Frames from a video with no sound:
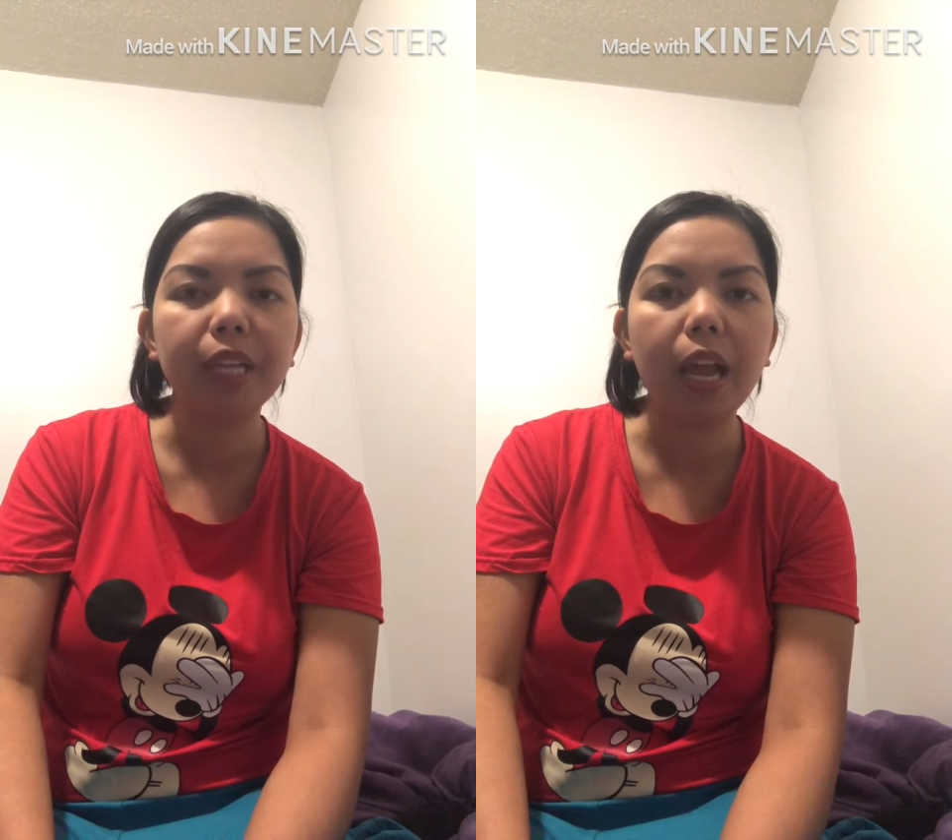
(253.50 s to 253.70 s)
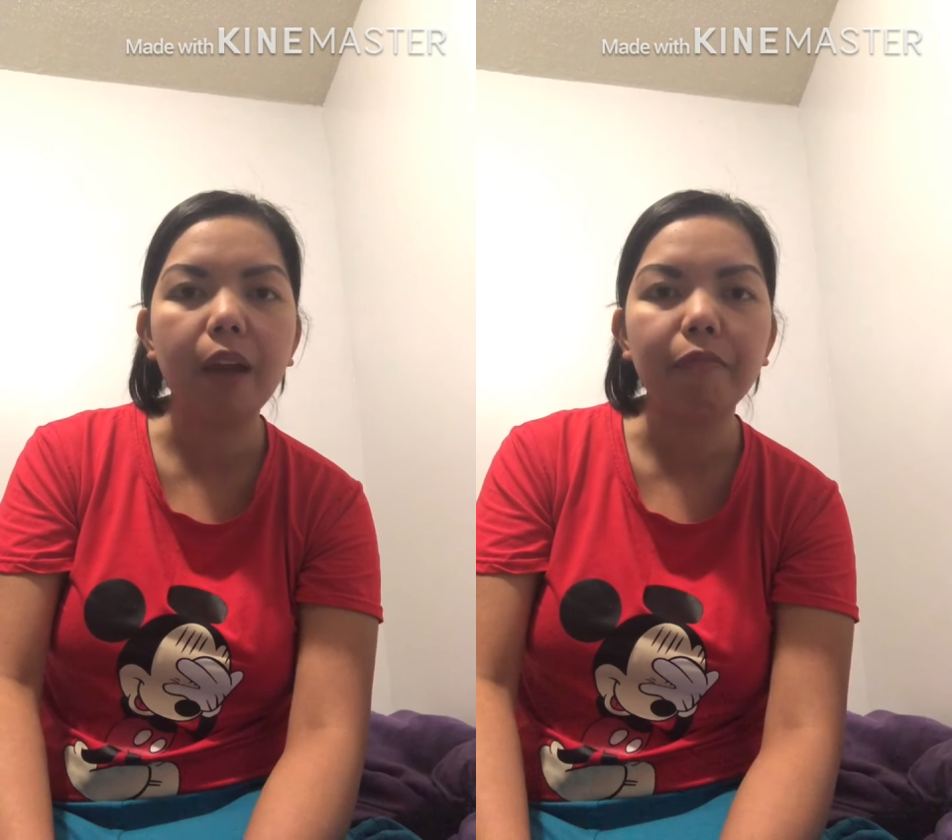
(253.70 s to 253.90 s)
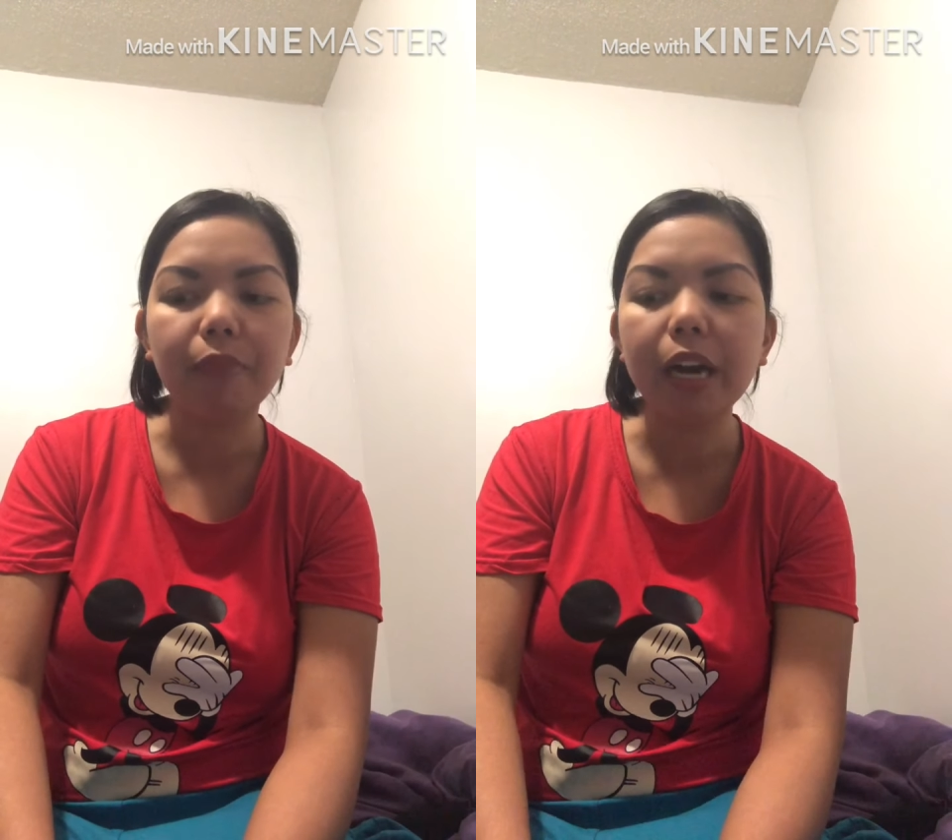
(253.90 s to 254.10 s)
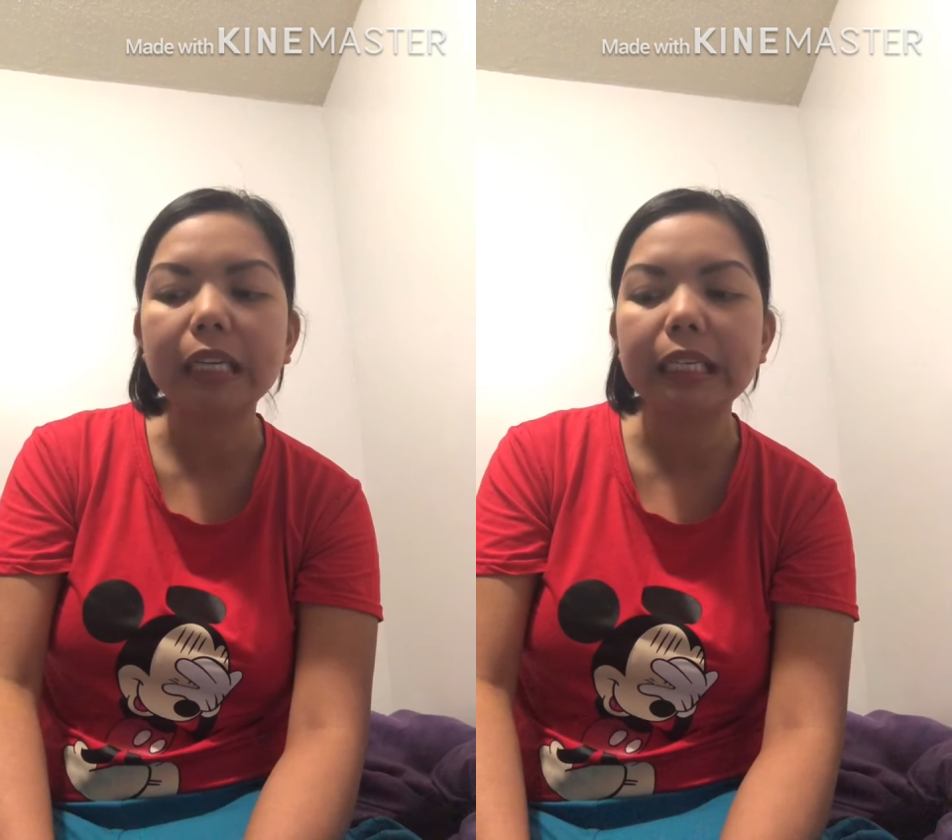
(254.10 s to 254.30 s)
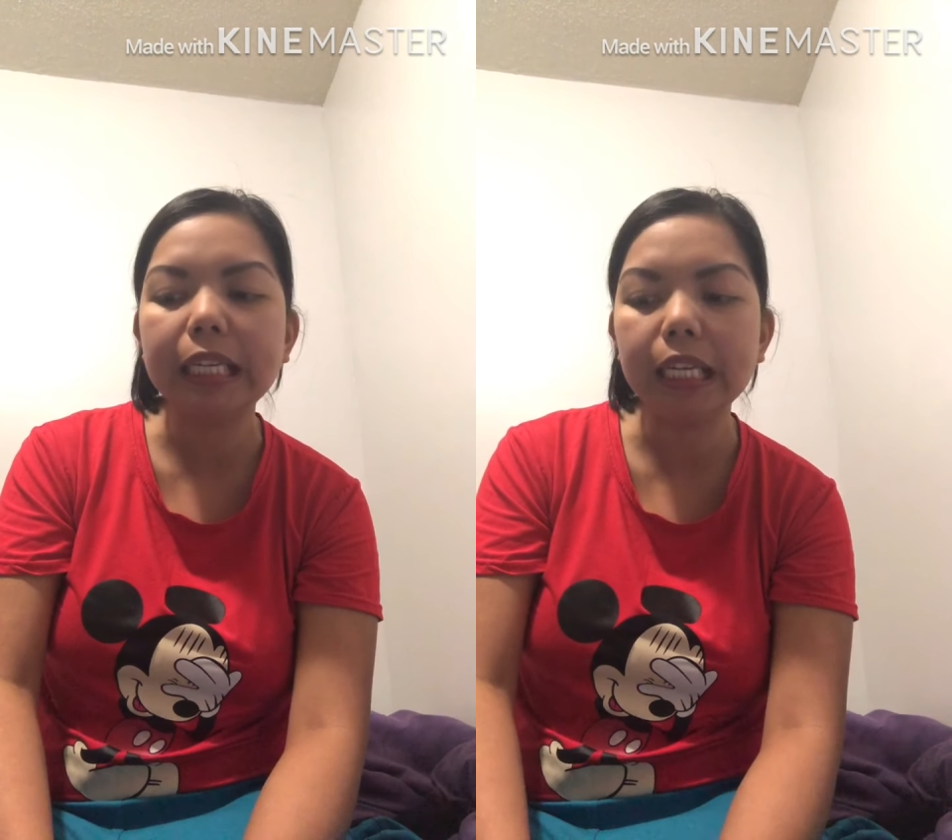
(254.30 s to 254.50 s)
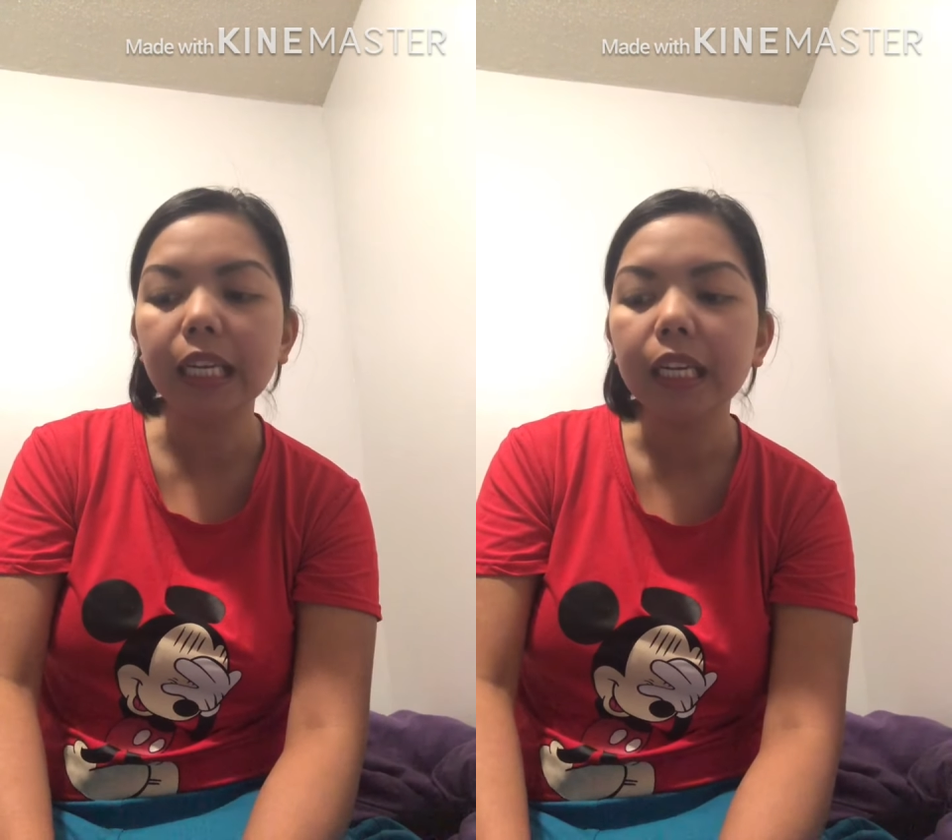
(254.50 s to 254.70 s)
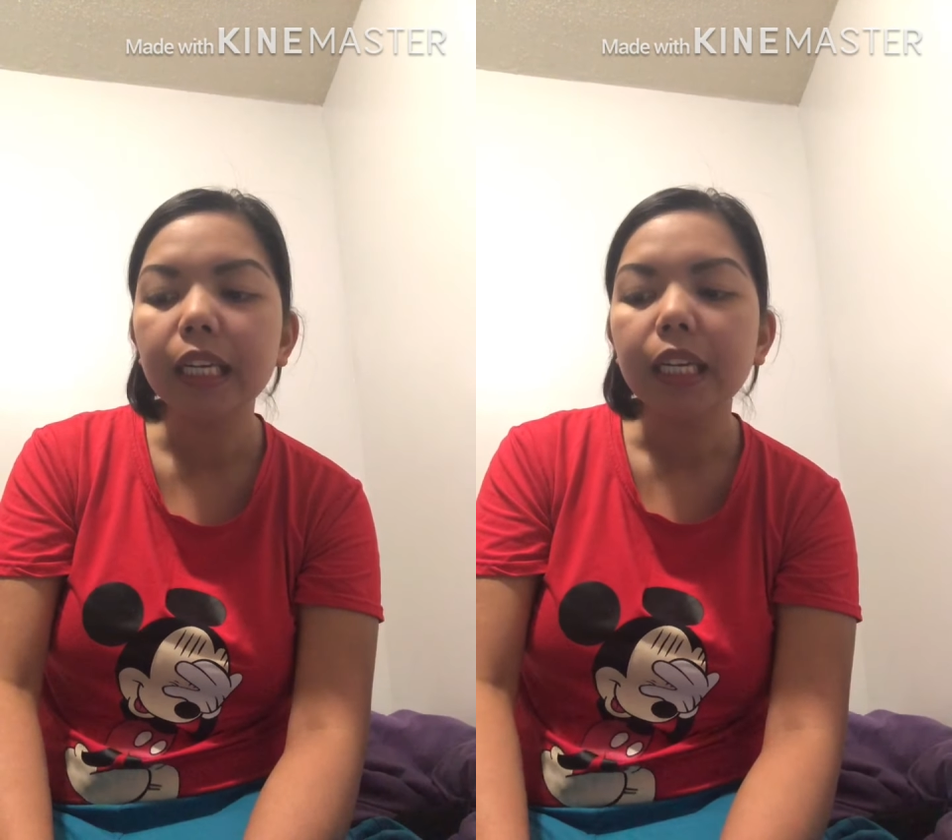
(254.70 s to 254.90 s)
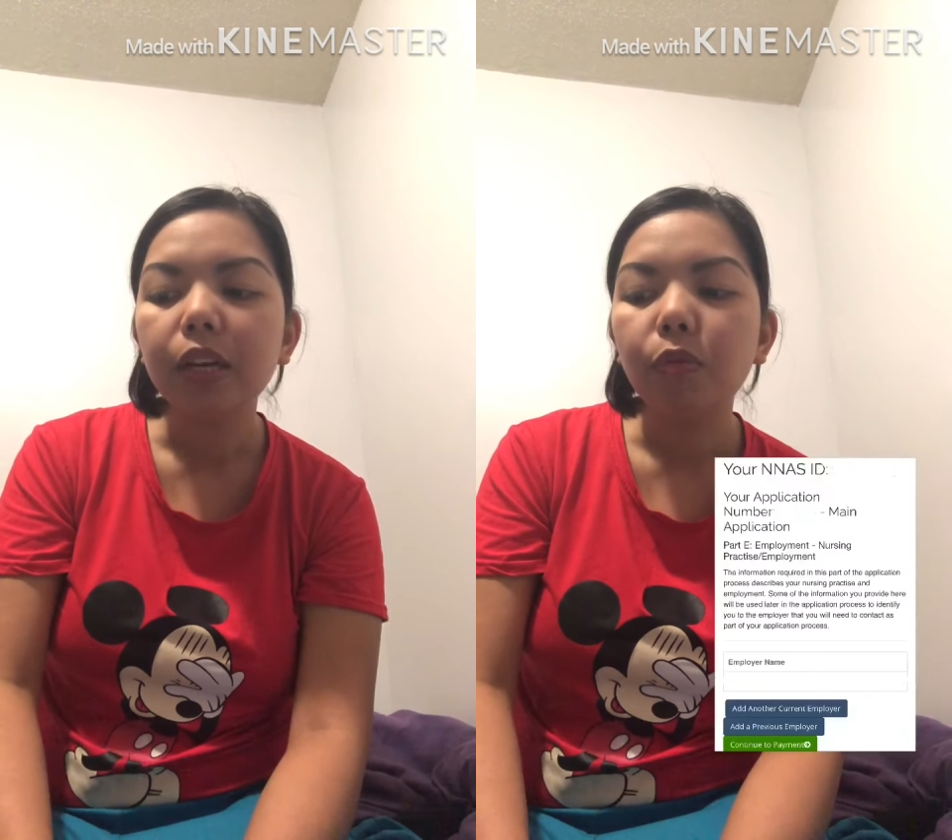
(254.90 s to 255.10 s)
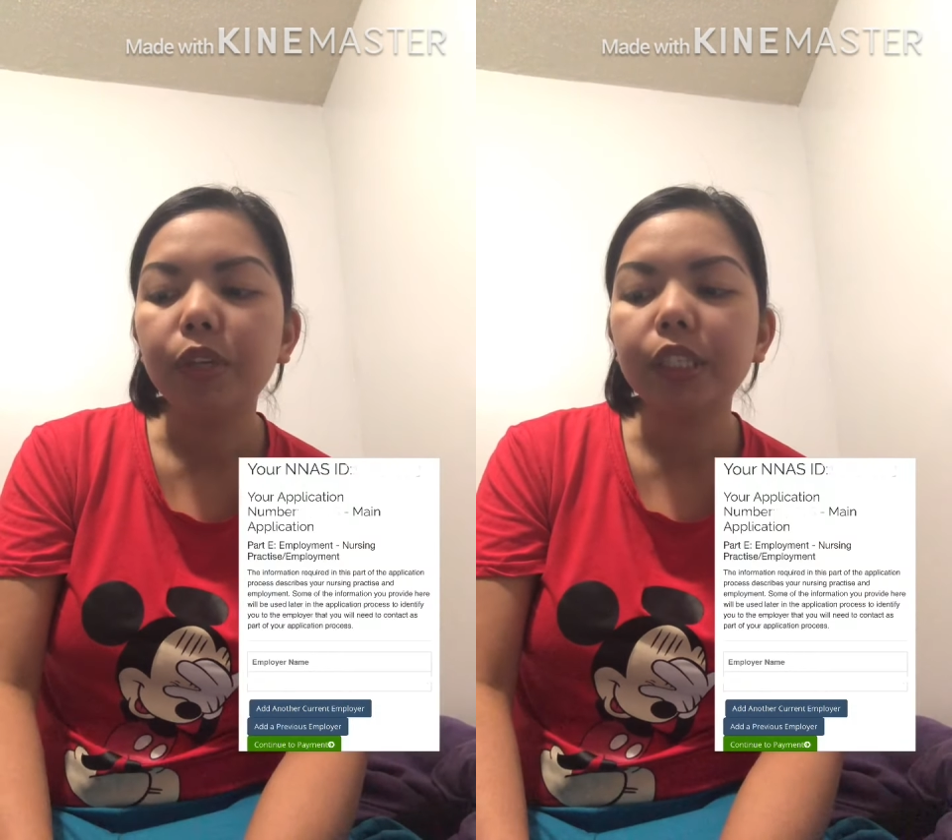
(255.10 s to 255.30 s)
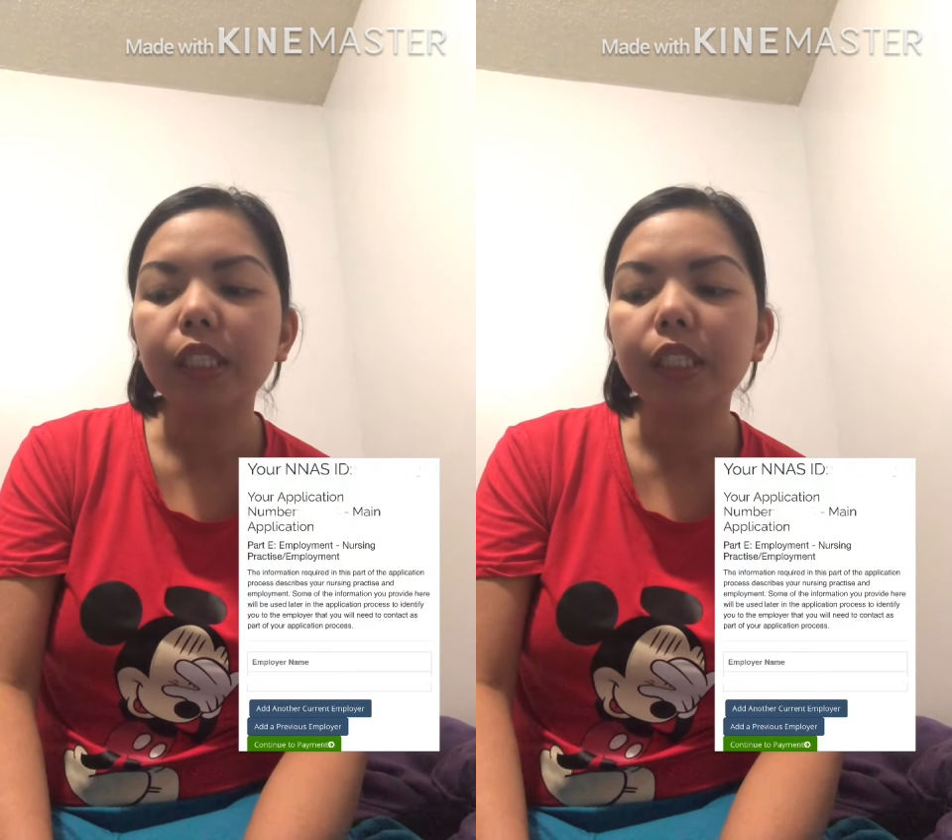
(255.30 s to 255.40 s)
At part E, which